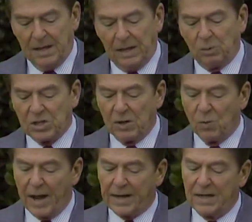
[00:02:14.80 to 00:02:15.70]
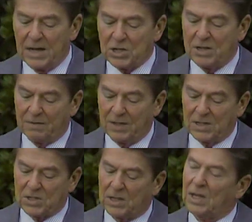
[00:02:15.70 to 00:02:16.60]
It was in recognition of
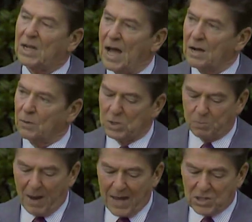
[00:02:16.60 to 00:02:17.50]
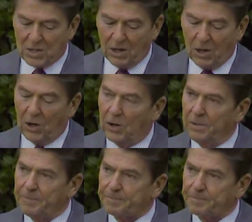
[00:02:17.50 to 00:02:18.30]
this that the Congress passed a law